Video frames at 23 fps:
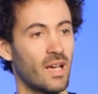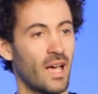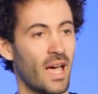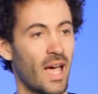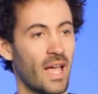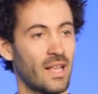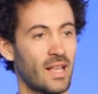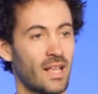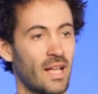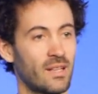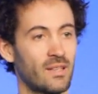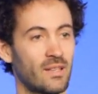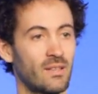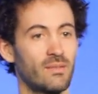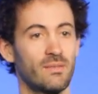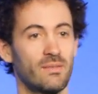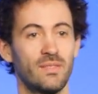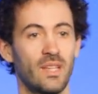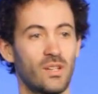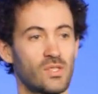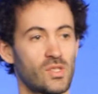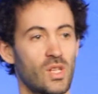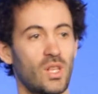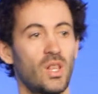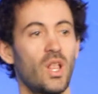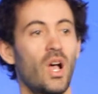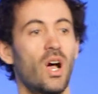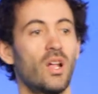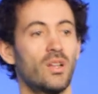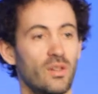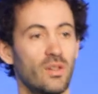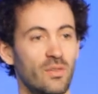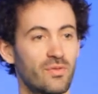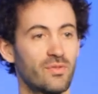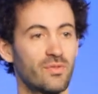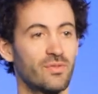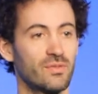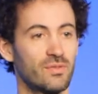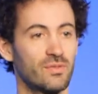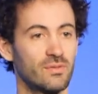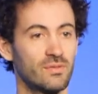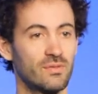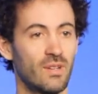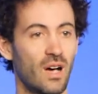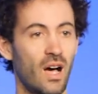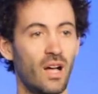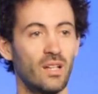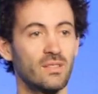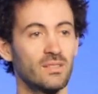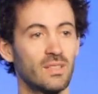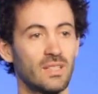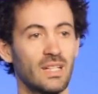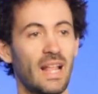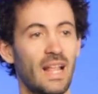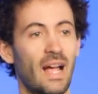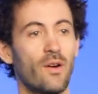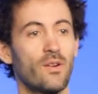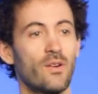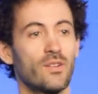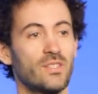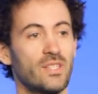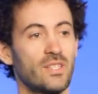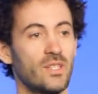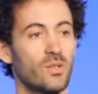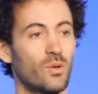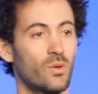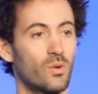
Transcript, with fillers: and, and there's a lot of unclarity